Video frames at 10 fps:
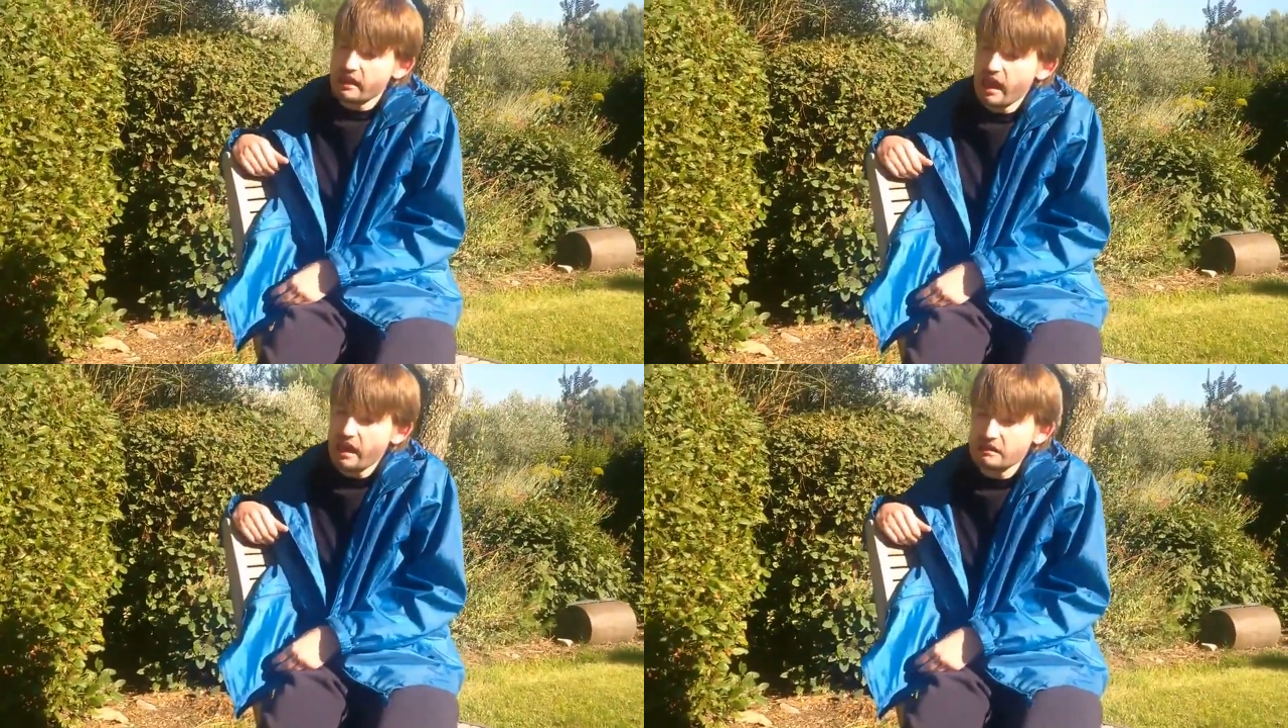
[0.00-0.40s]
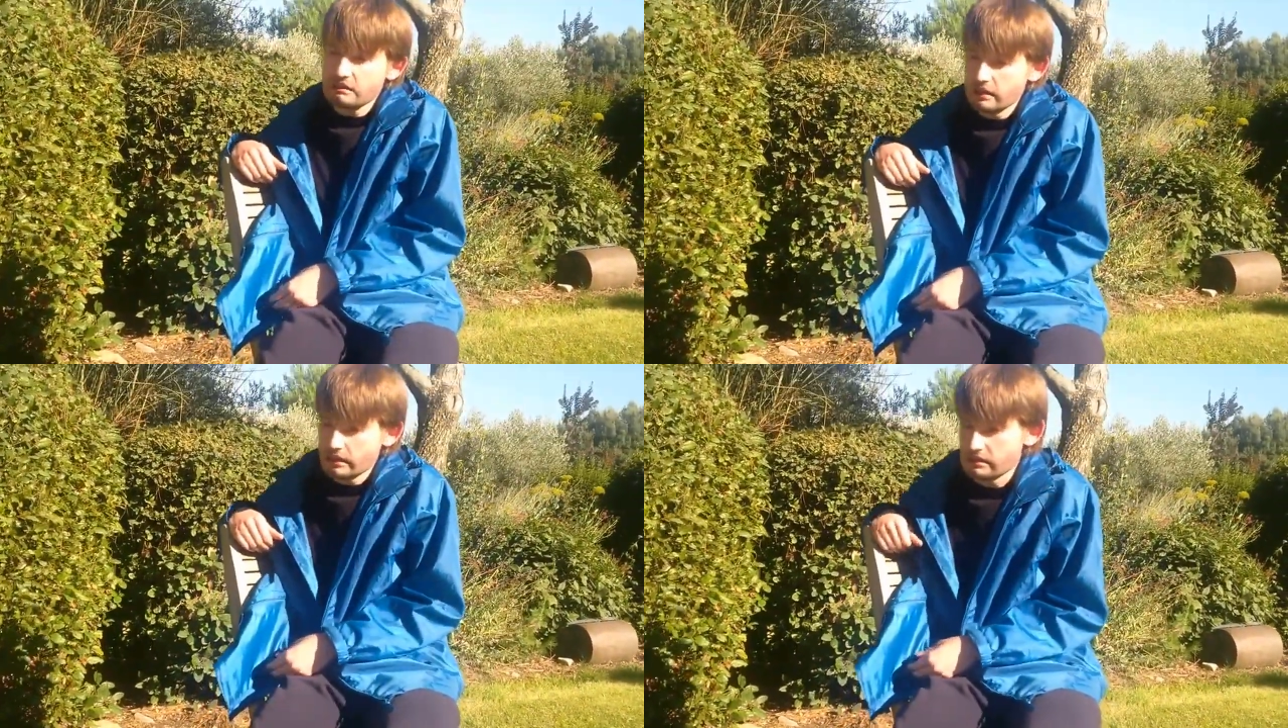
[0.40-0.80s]

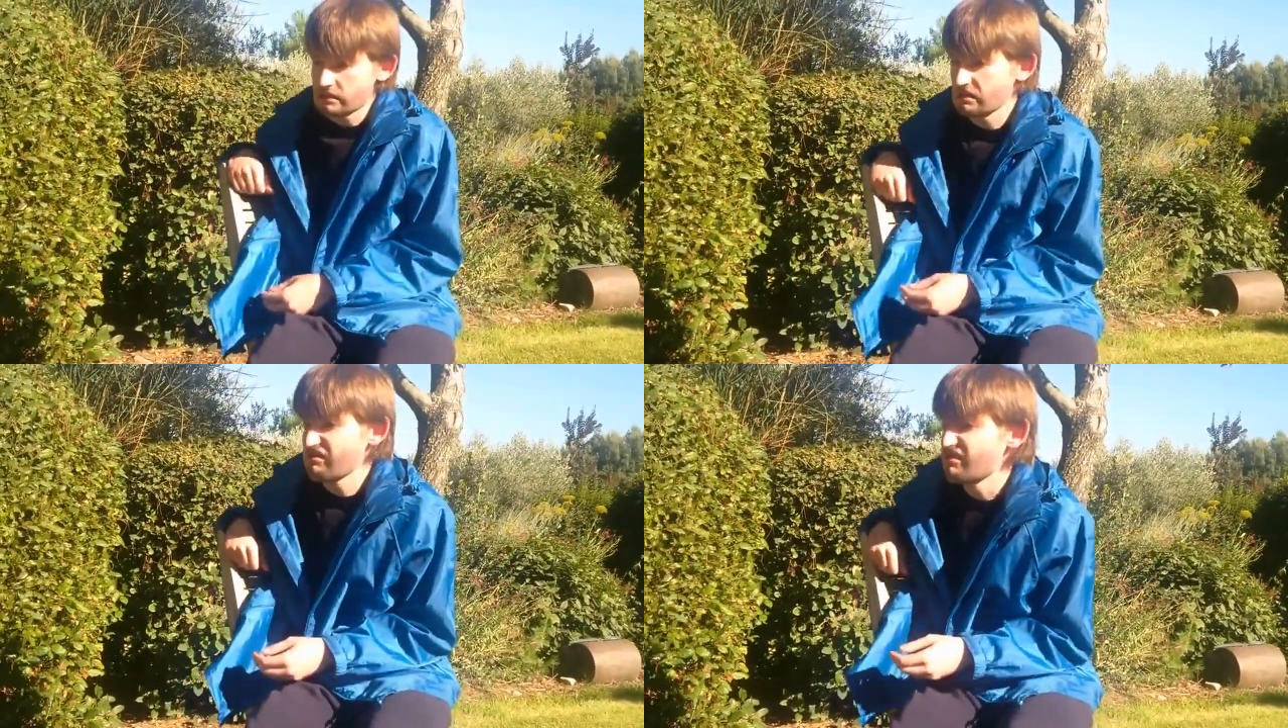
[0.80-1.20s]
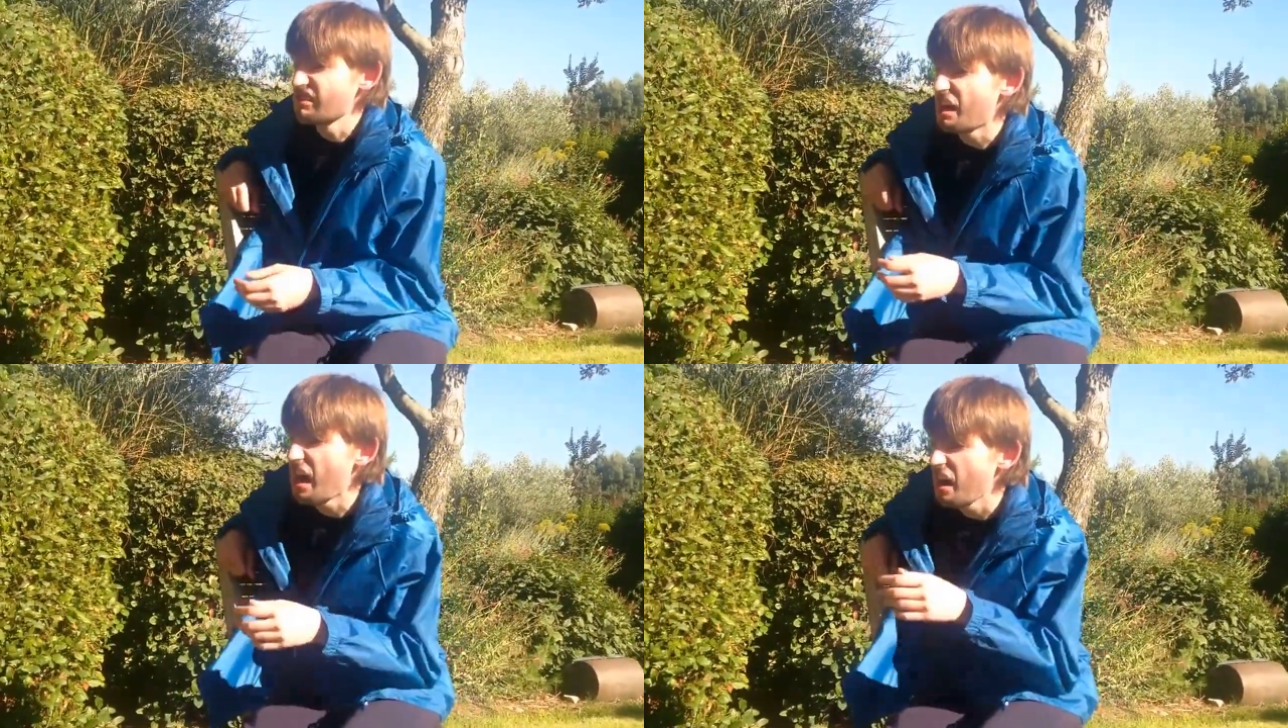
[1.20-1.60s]
And
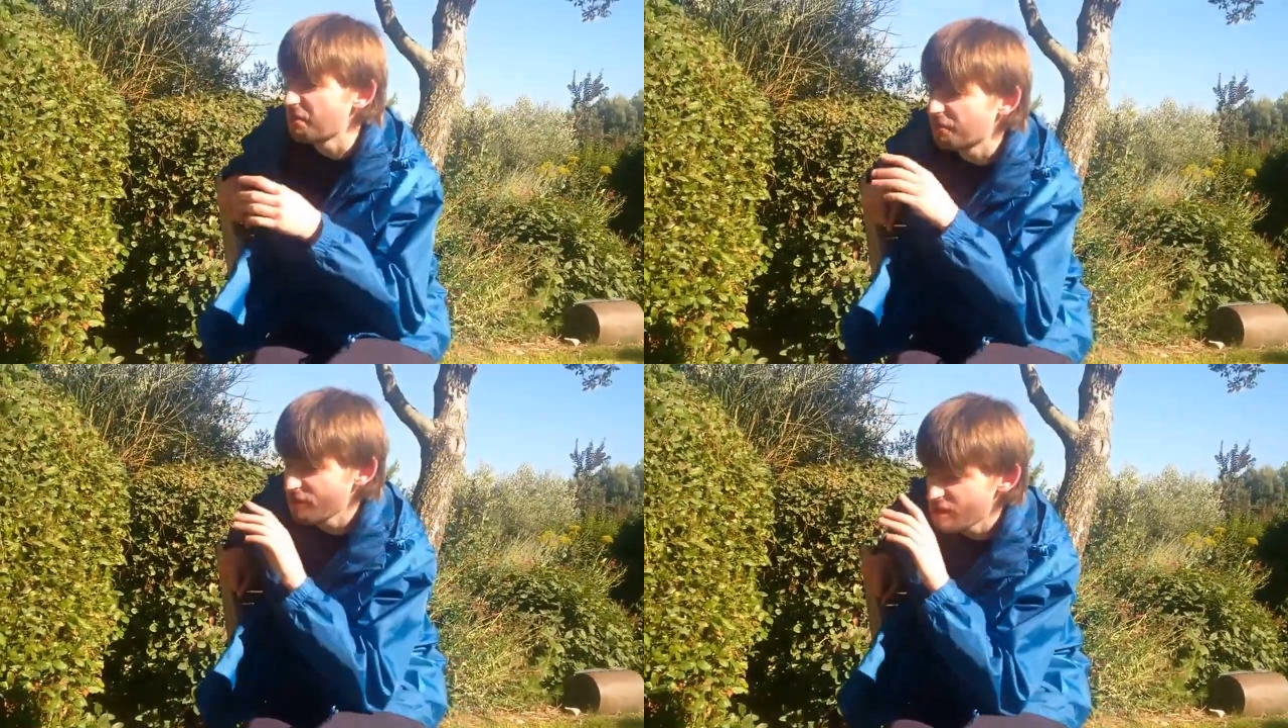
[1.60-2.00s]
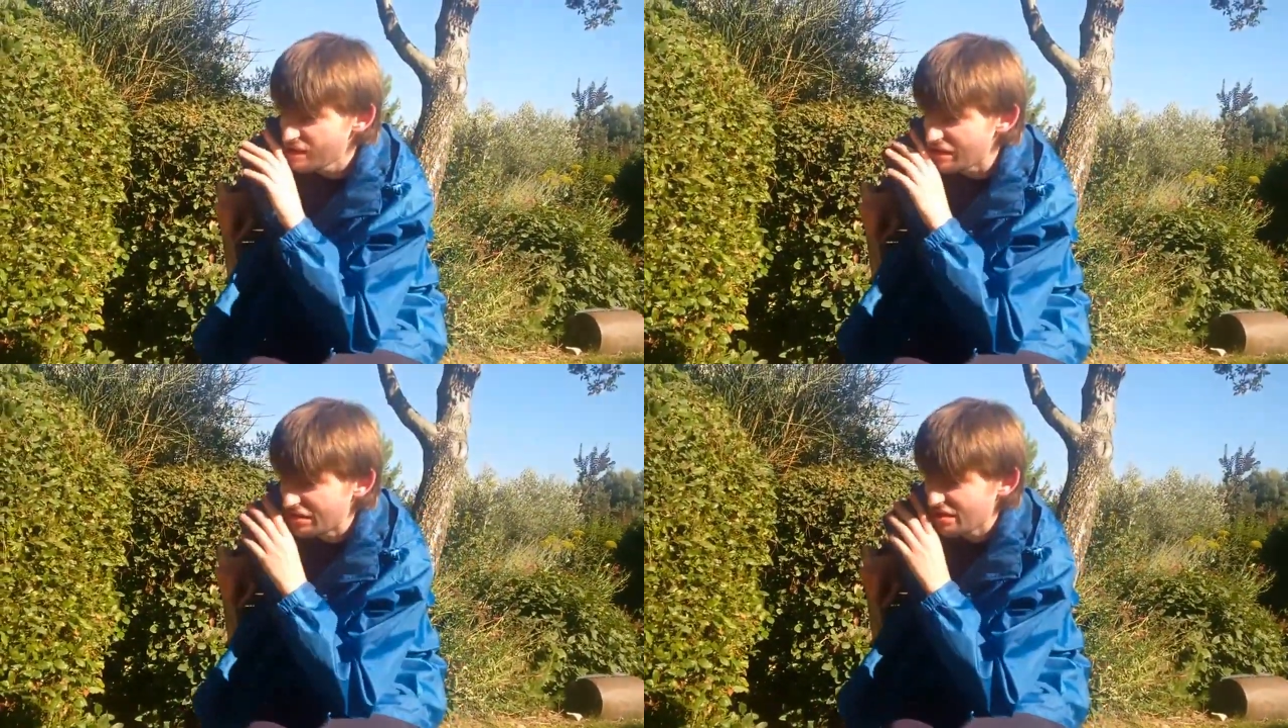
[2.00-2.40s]
I
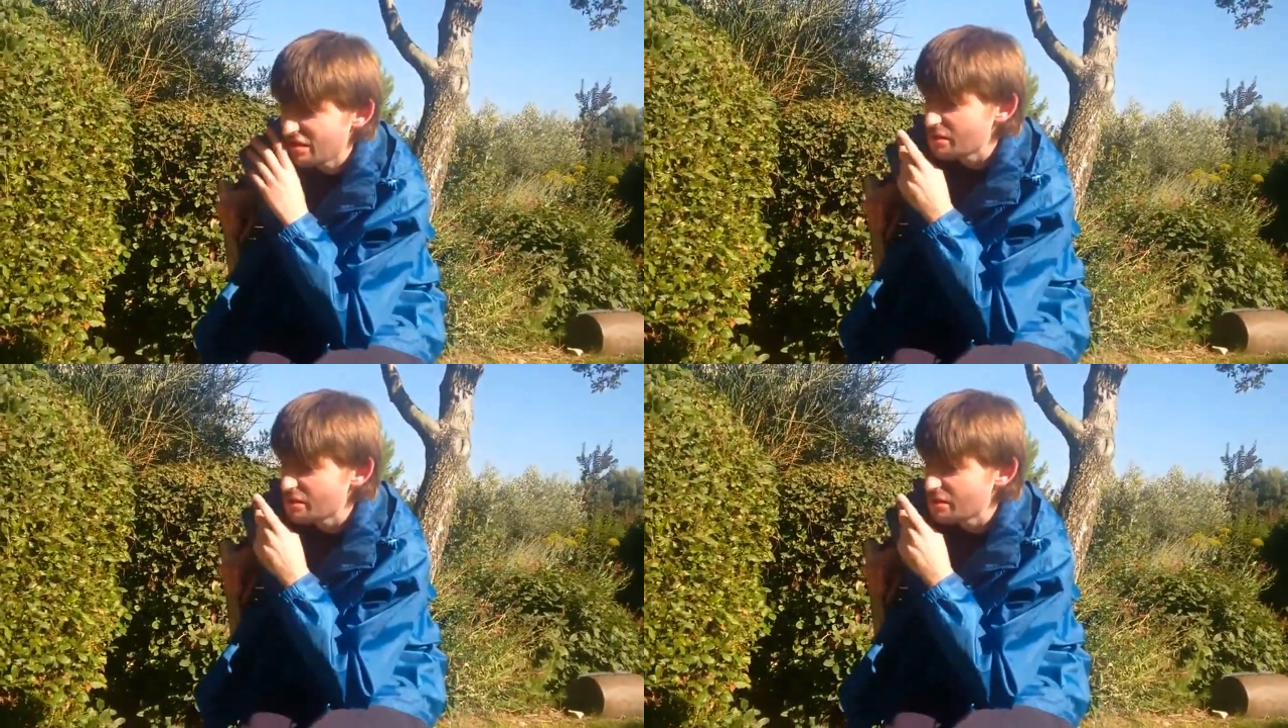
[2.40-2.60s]
think